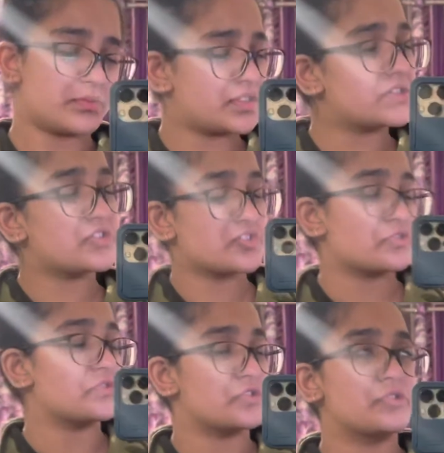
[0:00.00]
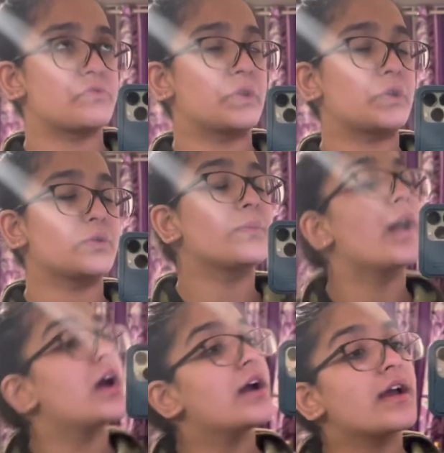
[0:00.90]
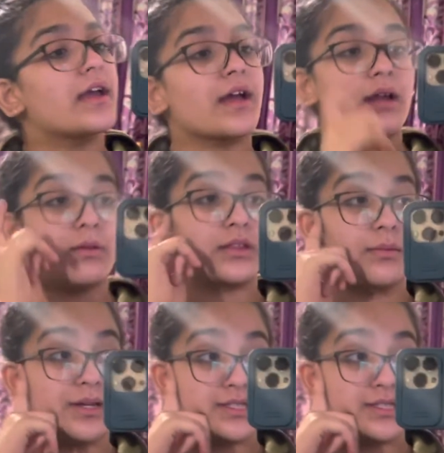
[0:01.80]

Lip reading: This is just this room. I'm under my